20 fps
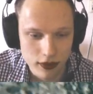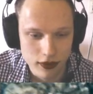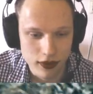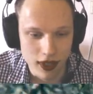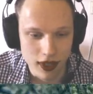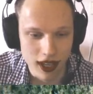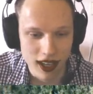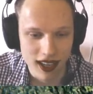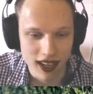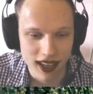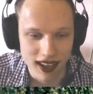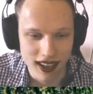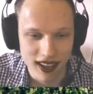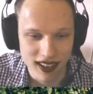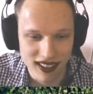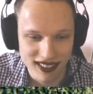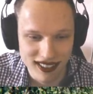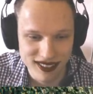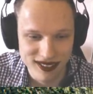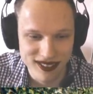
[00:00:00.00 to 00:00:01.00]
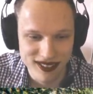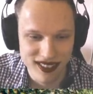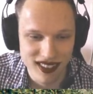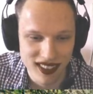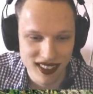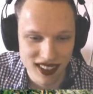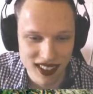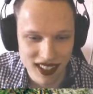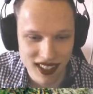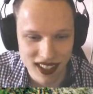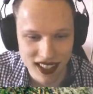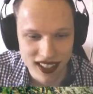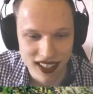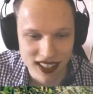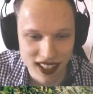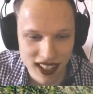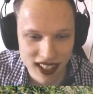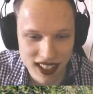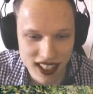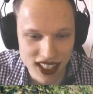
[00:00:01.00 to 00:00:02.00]
Ah.
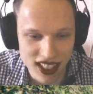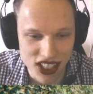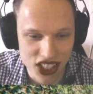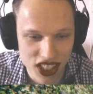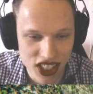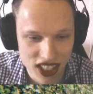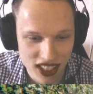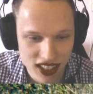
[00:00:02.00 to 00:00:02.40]
Janish!